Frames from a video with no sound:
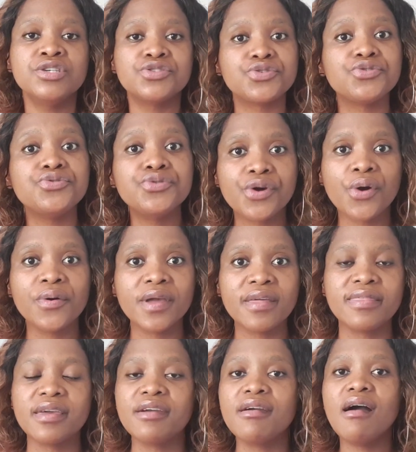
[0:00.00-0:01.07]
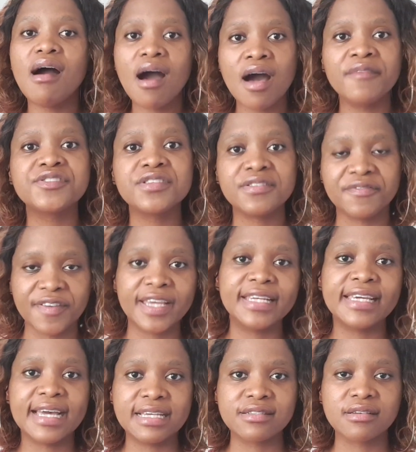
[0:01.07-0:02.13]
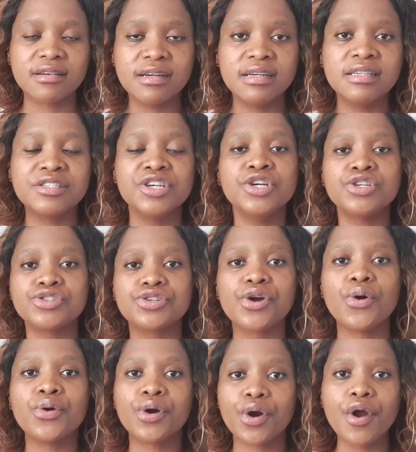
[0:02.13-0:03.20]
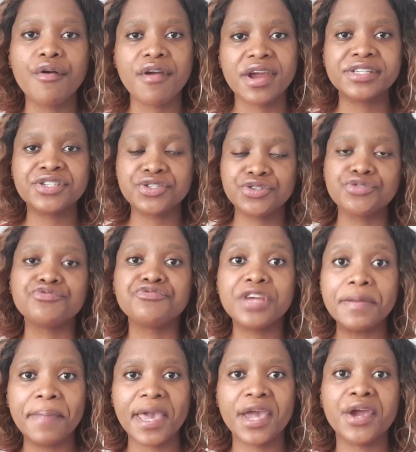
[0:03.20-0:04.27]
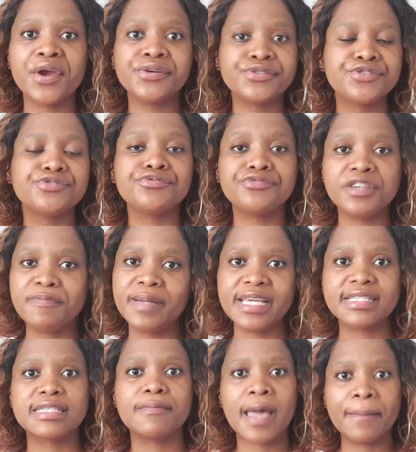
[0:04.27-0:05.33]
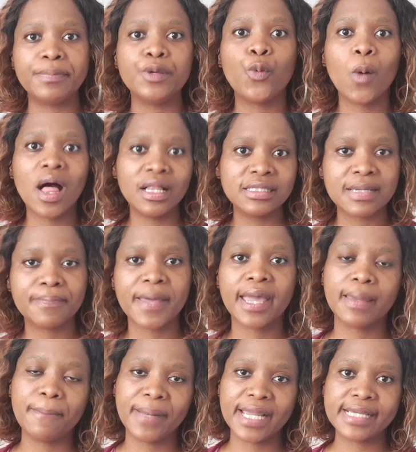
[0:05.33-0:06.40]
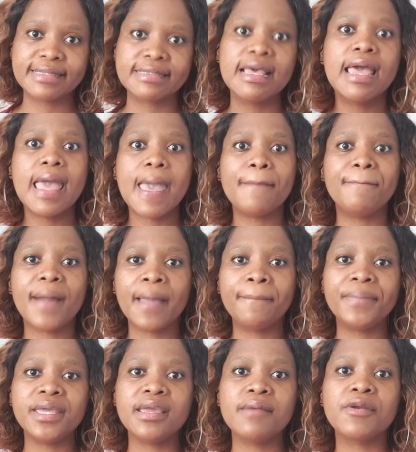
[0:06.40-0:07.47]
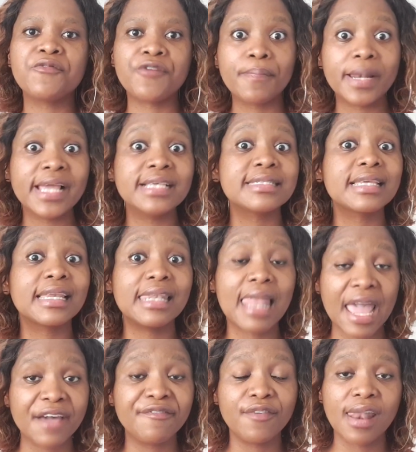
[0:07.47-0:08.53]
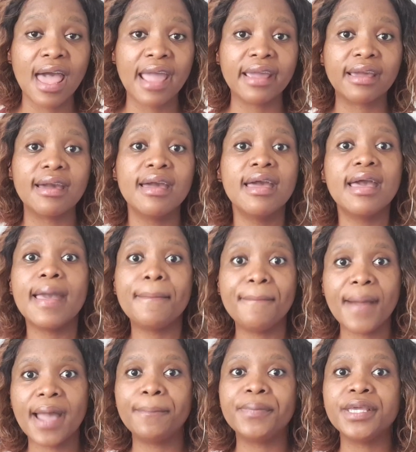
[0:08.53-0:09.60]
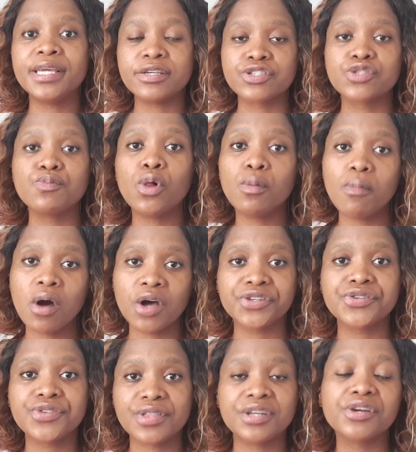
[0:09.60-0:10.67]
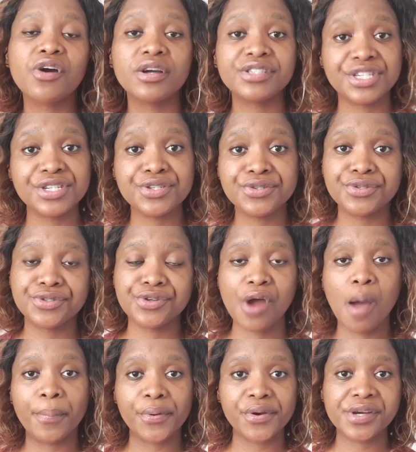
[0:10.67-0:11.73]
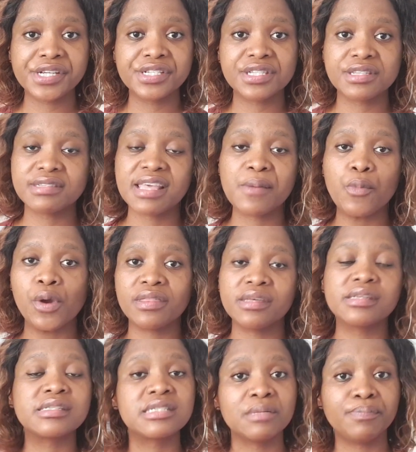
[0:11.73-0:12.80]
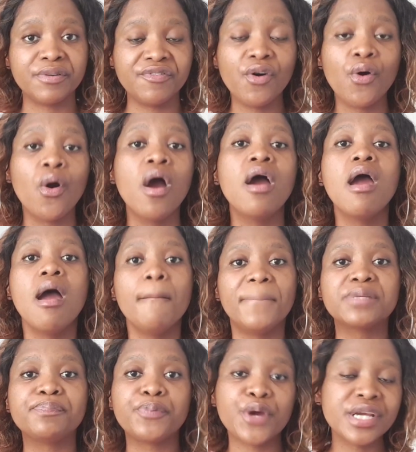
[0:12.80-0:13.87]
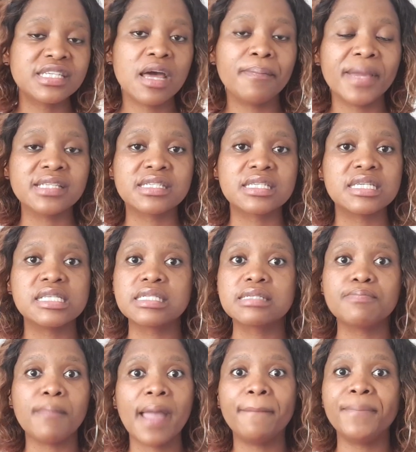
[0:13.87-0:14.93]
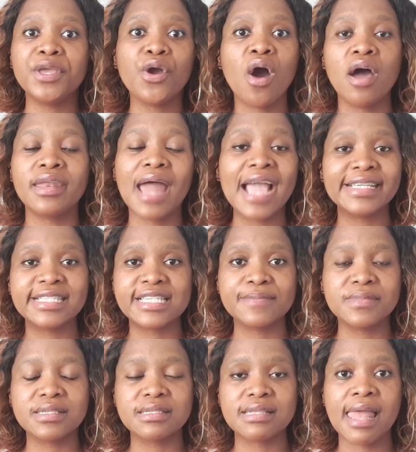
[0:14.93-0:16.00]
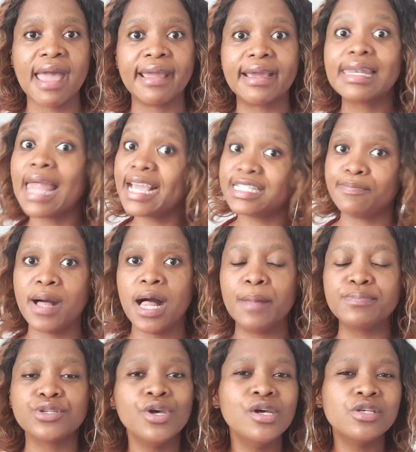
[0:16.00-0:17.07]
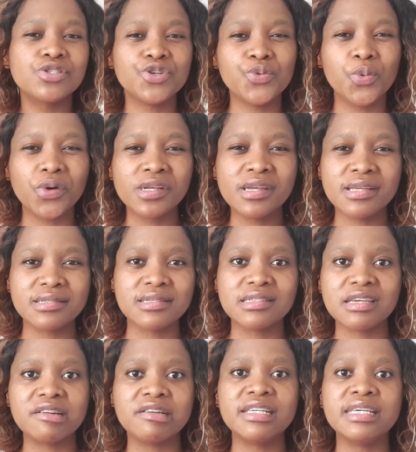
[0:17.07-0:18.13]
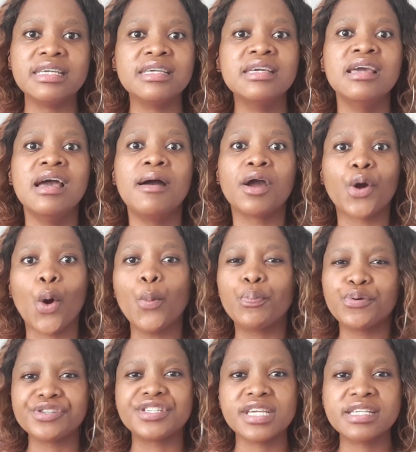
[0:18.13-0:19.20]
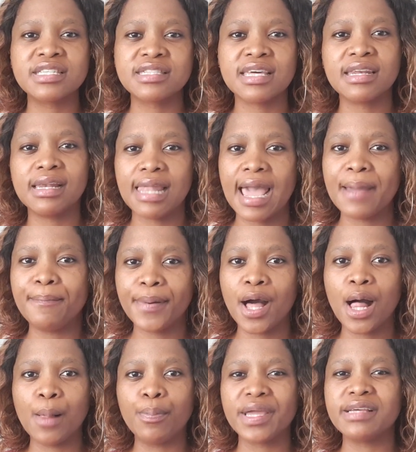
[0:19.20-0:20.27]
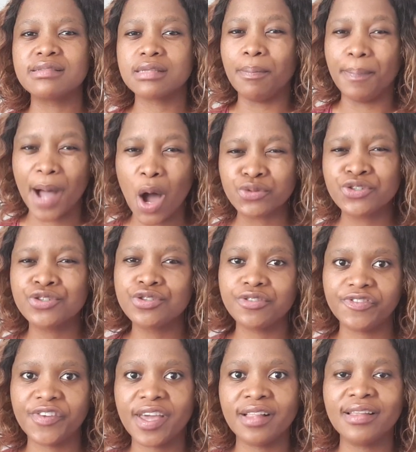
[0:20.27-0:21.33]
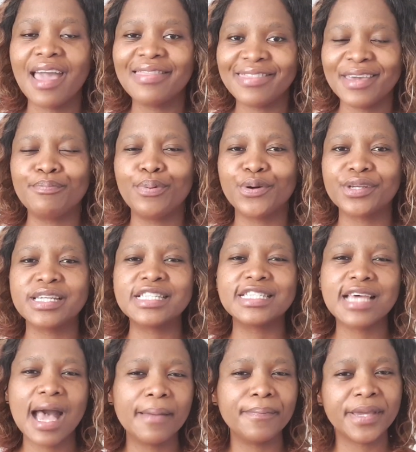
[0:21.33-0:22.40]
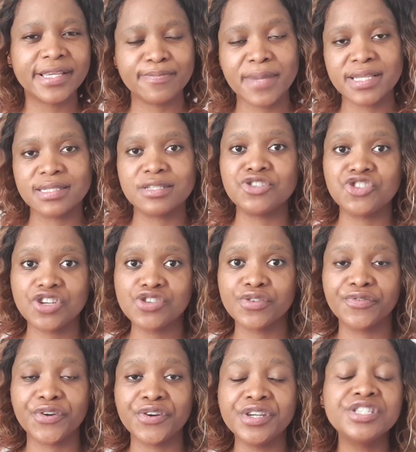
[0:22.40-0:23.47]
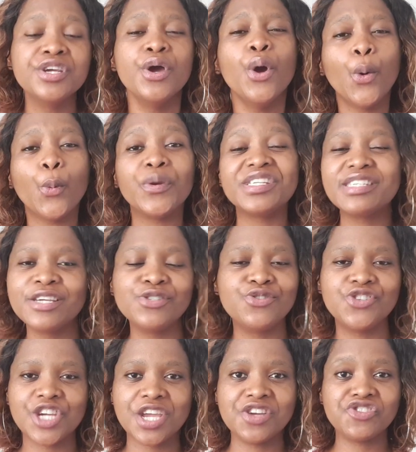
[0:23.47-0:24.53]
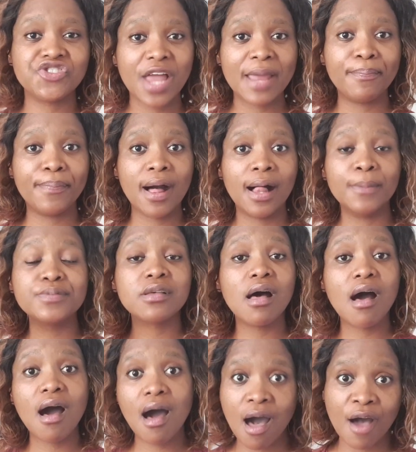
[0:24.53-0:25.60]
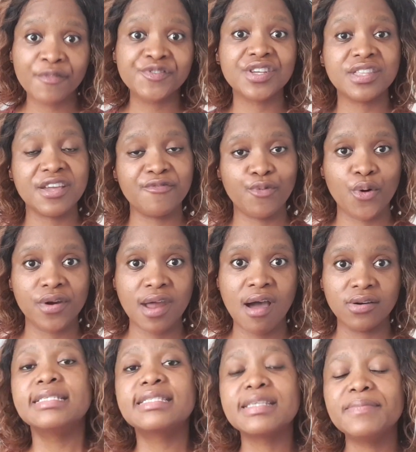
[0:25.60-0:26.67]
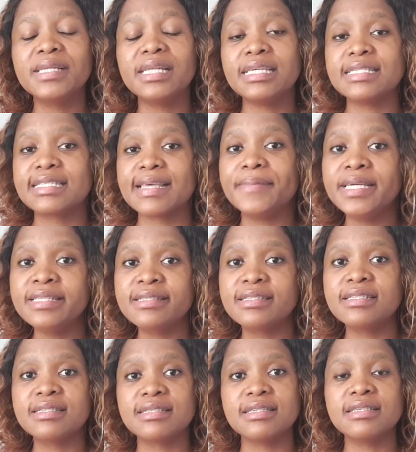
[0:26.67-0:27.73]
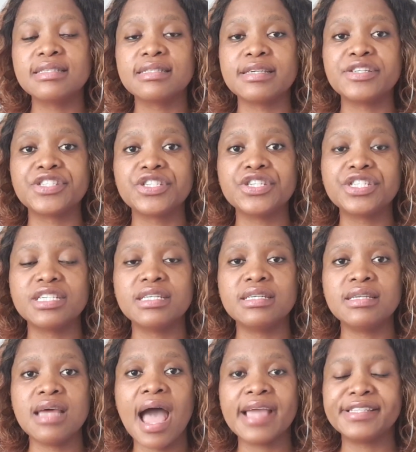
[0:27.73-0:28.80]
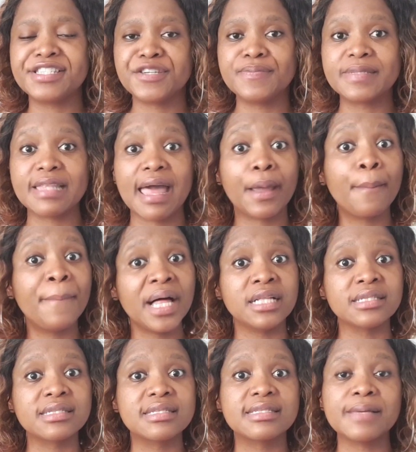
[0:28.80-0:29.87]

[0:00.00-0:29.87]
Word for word: So you go in there after the failure has occurred to go correct, to repair, to replace. It might be welding back in place. It might be replacing like for like. It might be a small mod so that it continues to operate the same way that it did before. But breakdown maintenance might be on items like light bulbs. So you would Wouldn't necessarily go predict that a light bulb is about to fail and then put in a time-based maintenance schedule for it. We tend to change light bulbs after they've worn out. Similarly, in some instances, there are certain items like belts.